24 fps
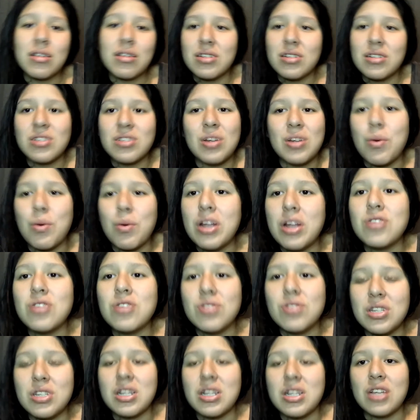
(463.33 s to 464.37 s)
just I wanted
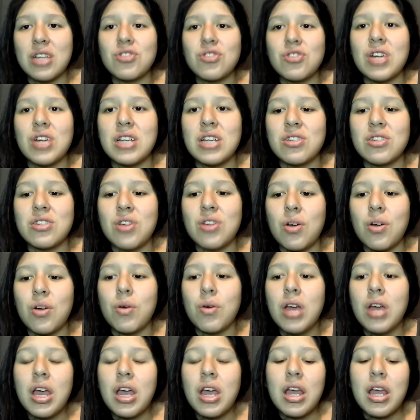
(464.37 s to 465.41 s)
to just let you guys
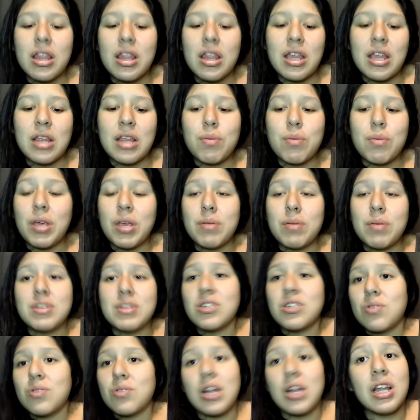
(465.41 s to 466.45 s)
know that the baby's
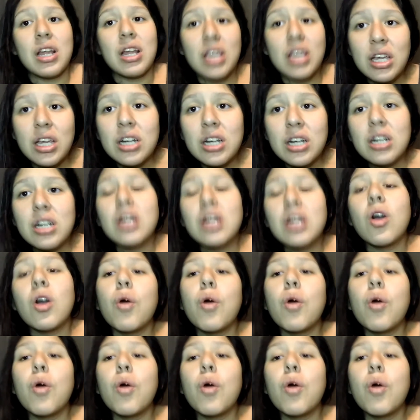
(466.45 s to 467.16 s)
still not here.